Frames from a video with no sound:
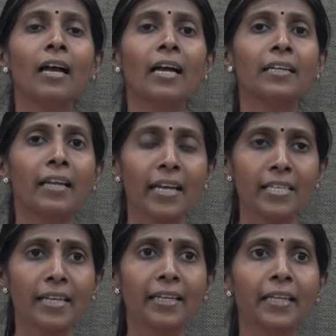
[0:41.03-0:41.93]
and
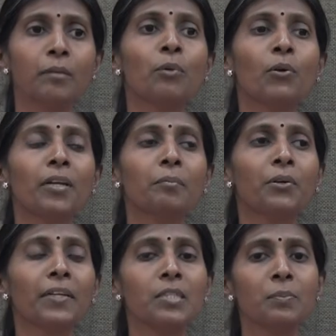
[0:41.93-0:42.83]
as I get more and
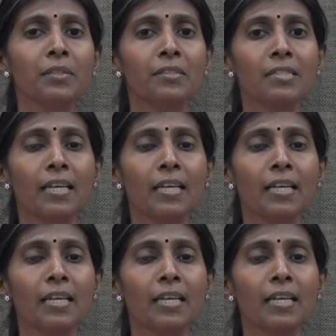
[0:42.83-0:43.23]
more experience